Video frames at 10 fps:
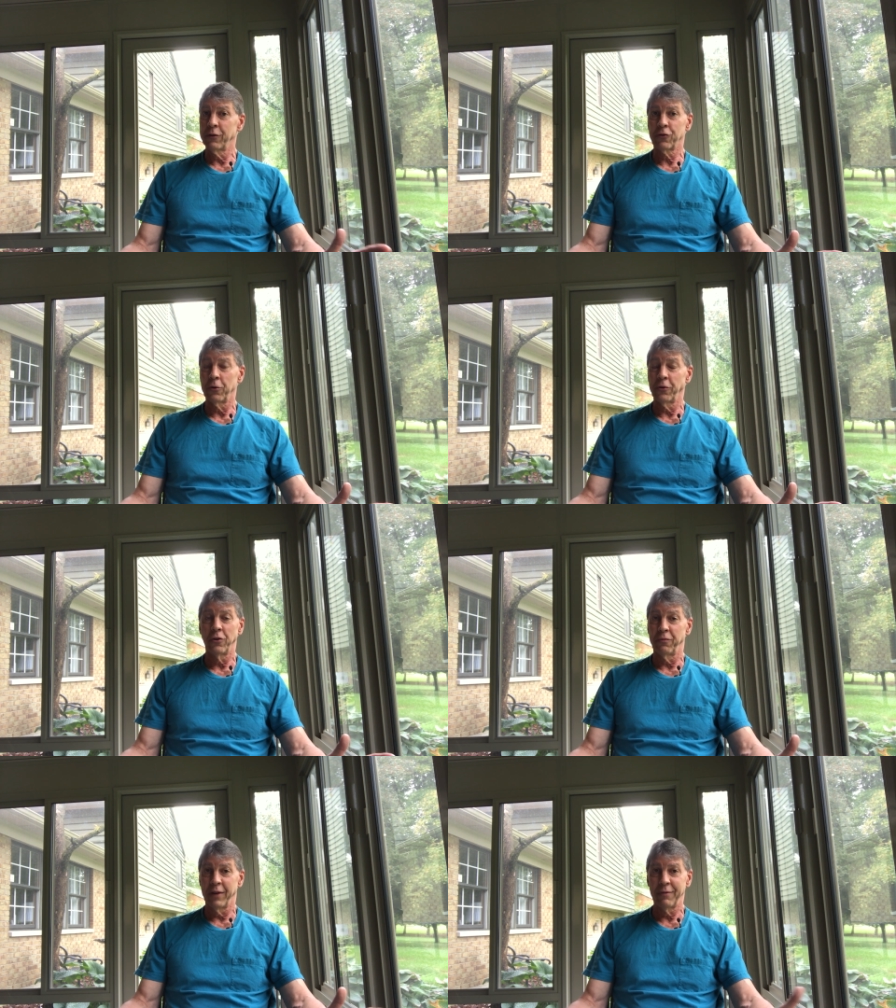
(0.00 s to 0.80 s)
uncertain,
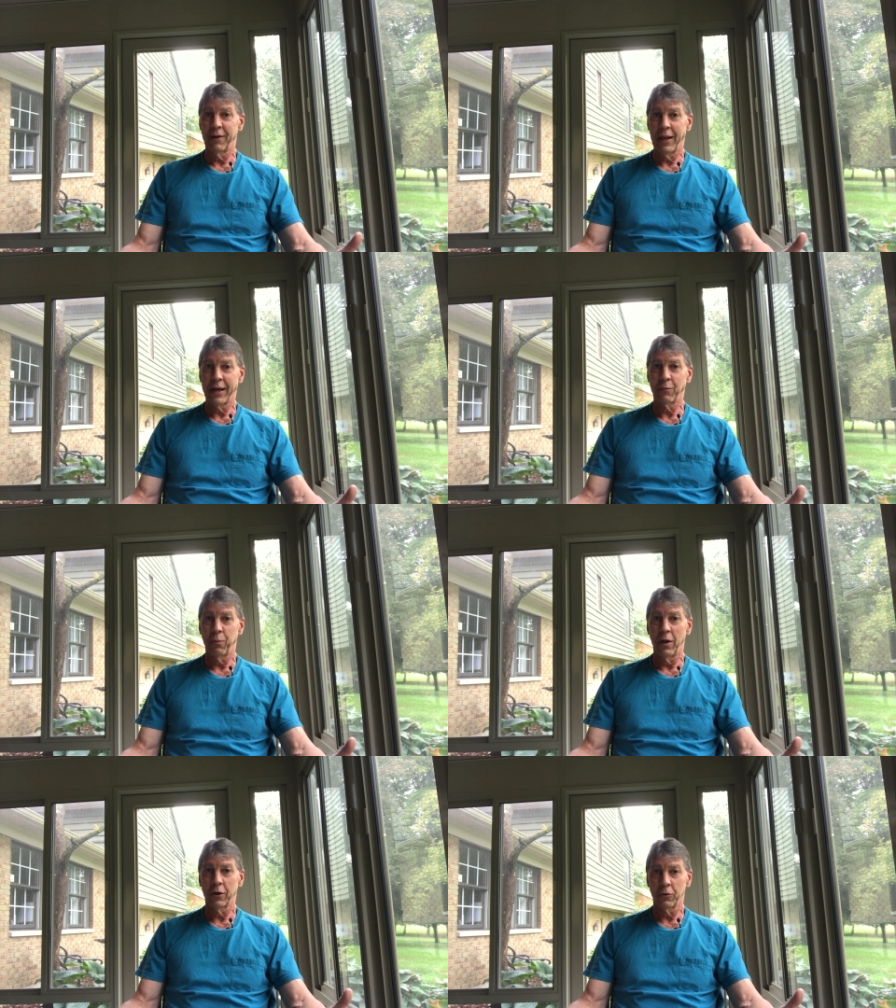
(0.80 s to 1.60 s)
you've never
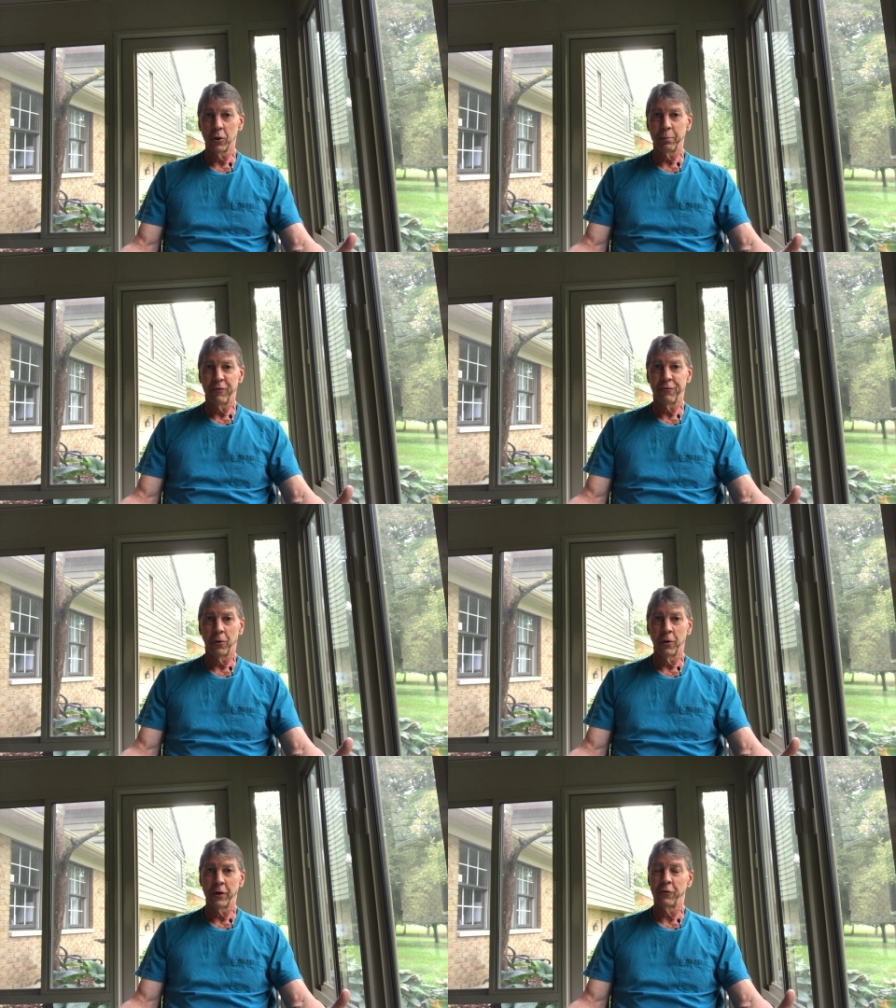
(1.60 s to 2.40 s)
led a group
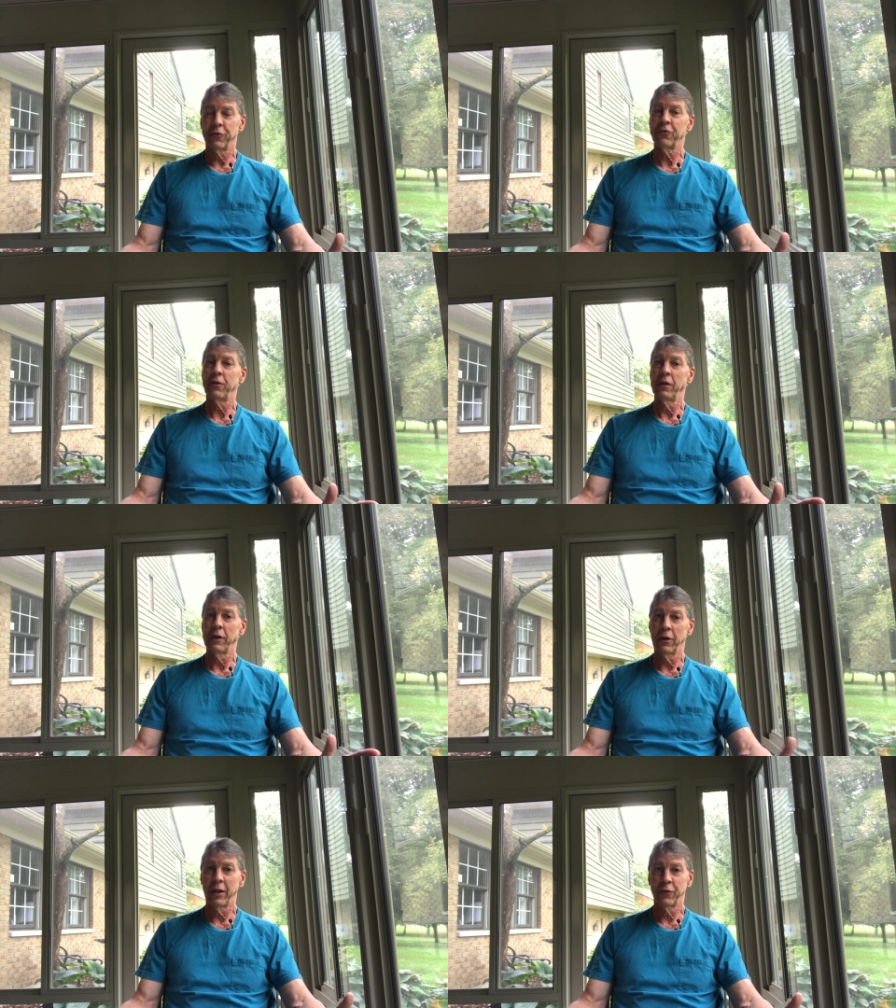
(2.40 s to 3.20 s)
before and you're just a
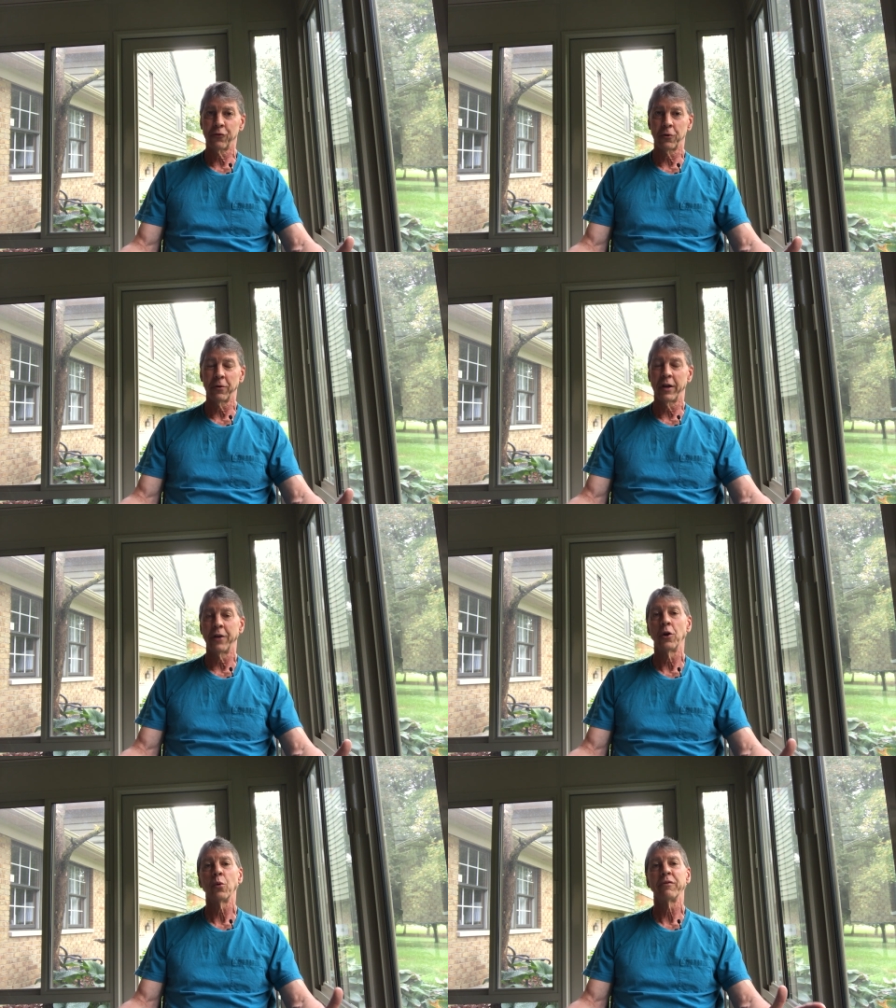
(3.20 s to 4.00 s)
little uncertain, I
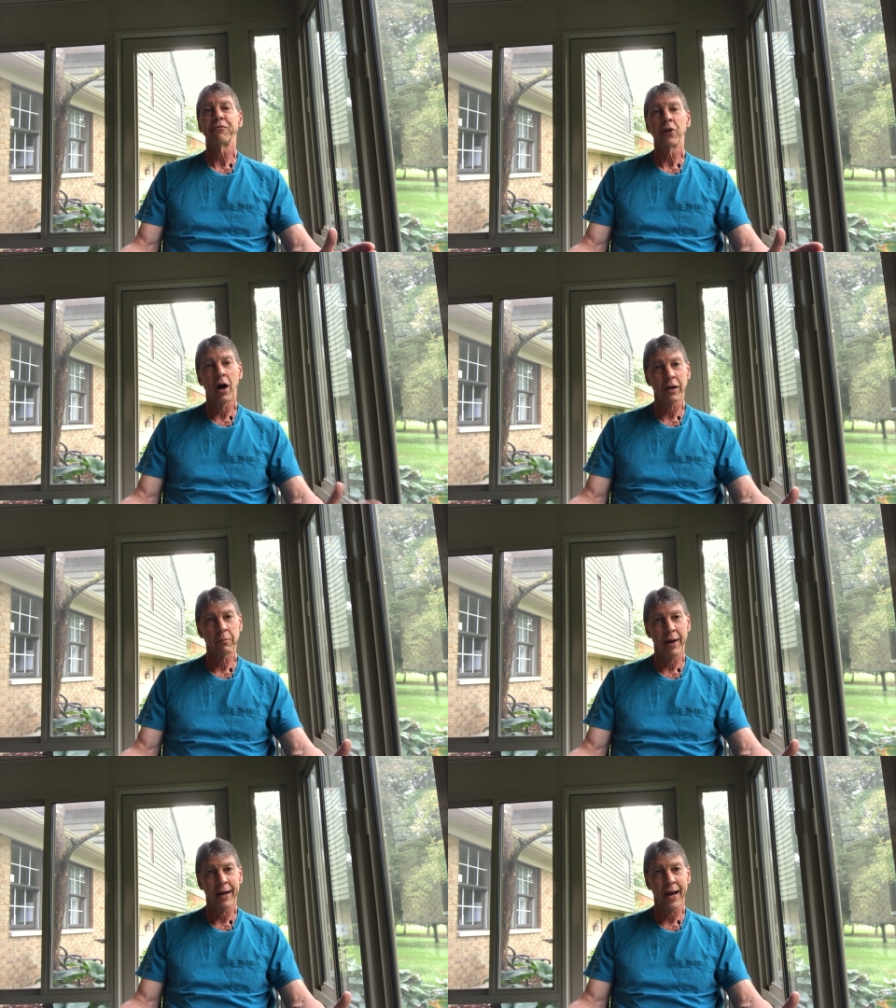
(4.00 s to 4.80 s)
know we've talked
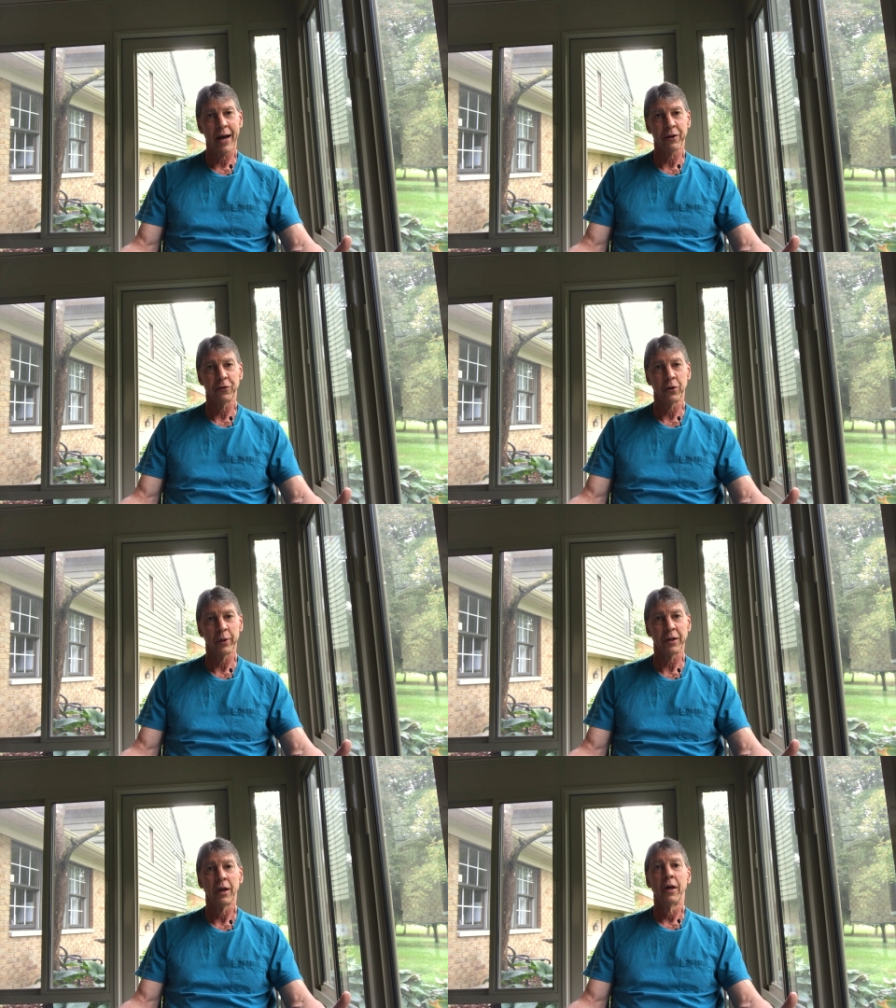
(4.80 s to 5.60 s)
about how to do
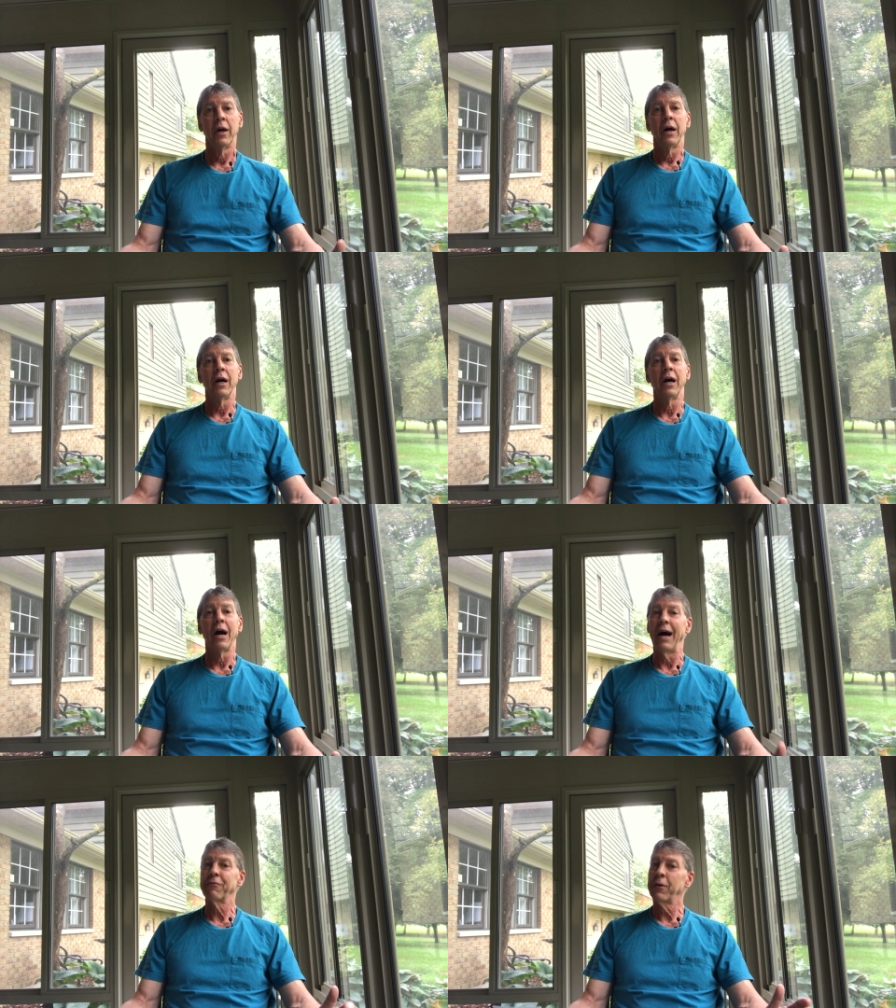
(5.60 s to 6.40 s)
it uh,
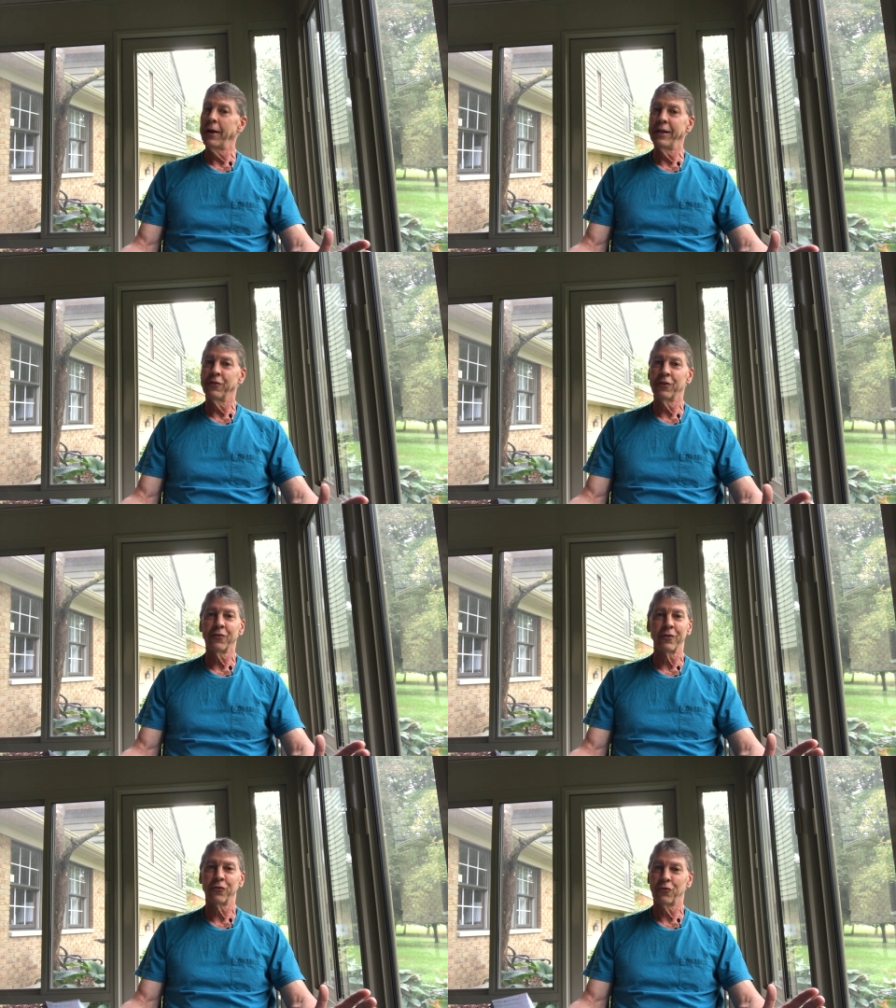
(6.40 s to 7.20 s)
I've created
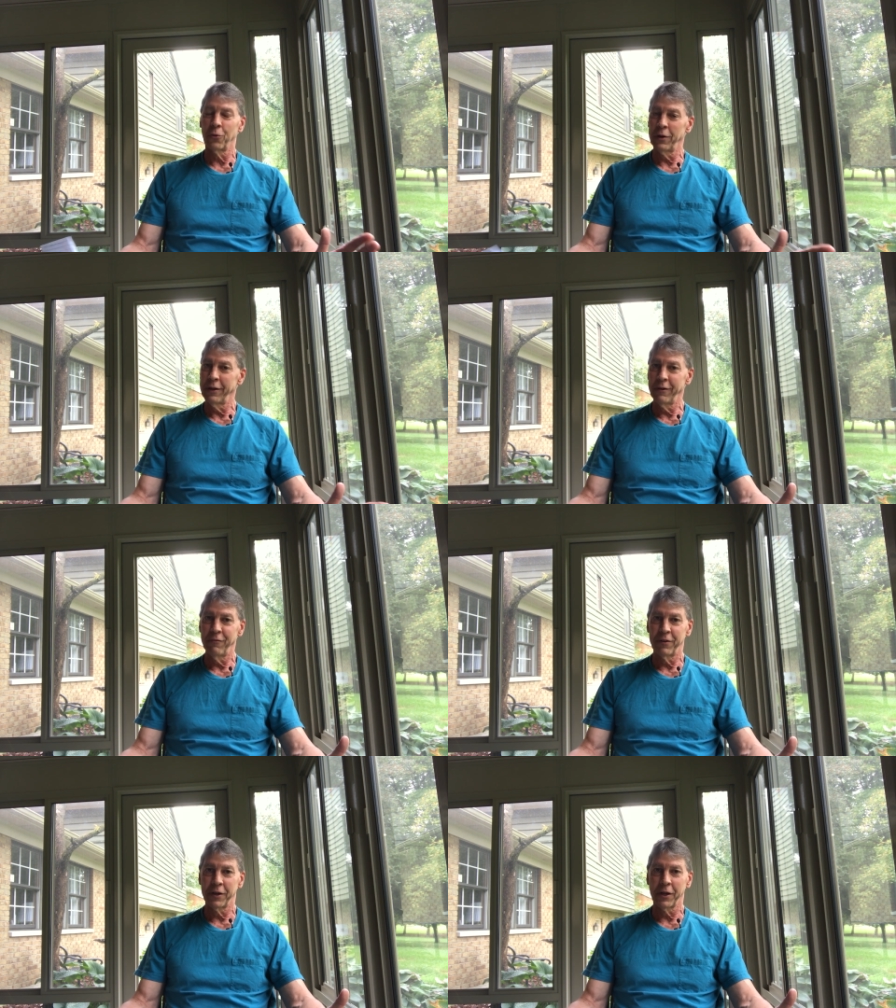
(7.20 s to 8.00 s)
just a short little
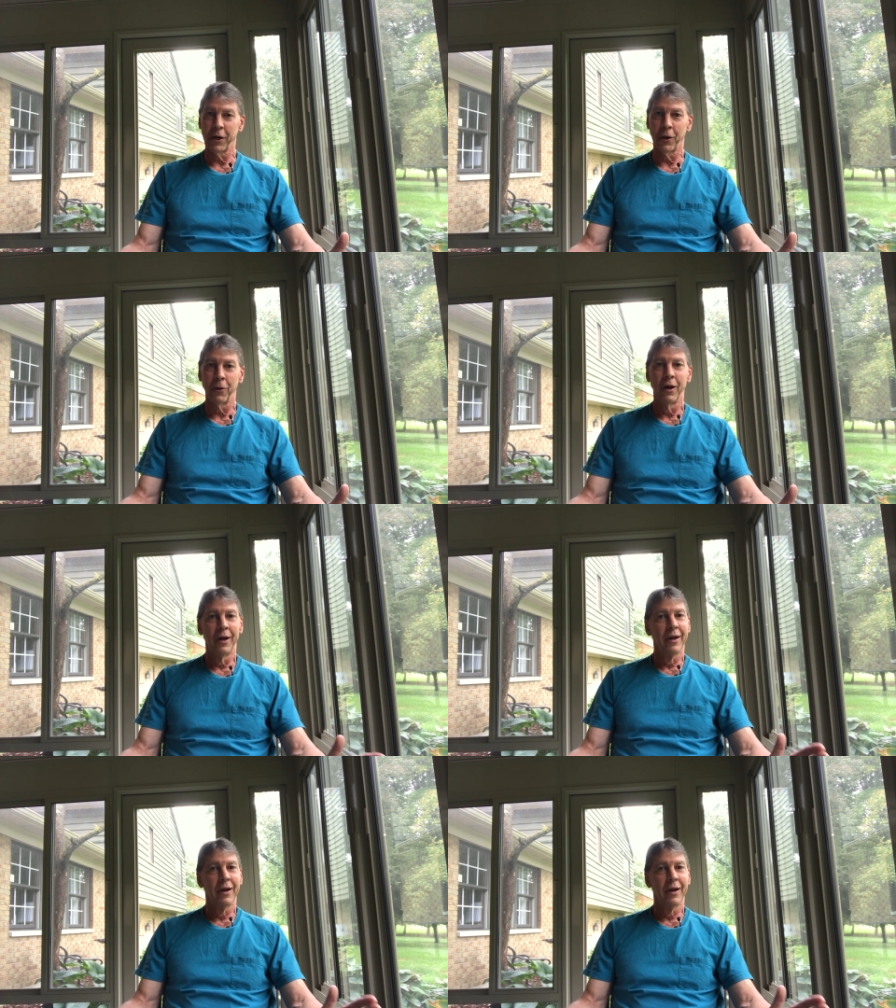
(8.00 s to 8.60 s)
video.